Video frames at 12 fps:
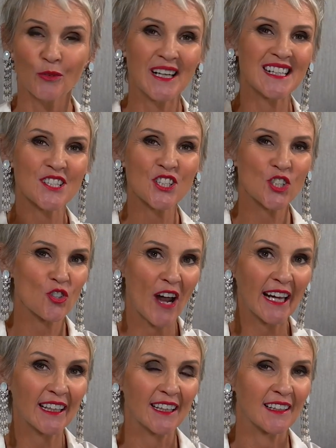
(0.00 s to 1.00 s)
Red is
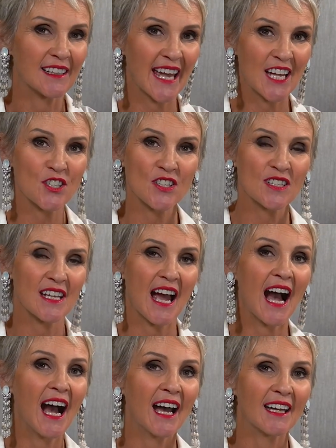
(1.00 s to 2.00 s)
striking. It catches
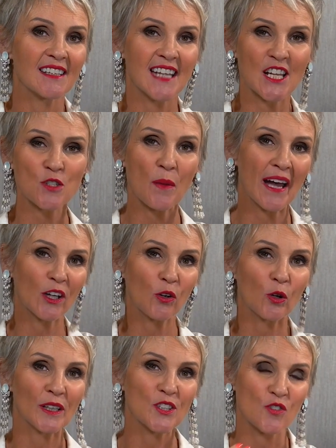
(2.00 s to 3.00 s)
the eye. And that's why I
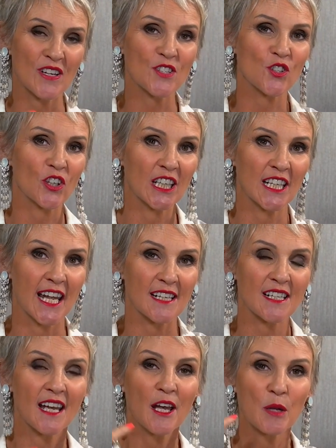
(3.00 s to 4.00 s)
call it dress to
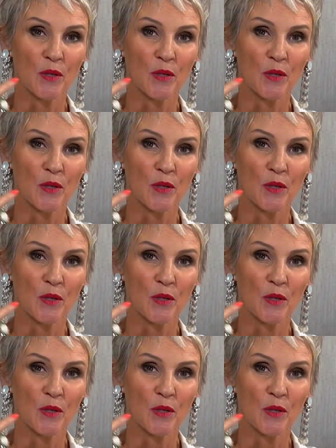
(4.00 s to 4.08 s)
connect.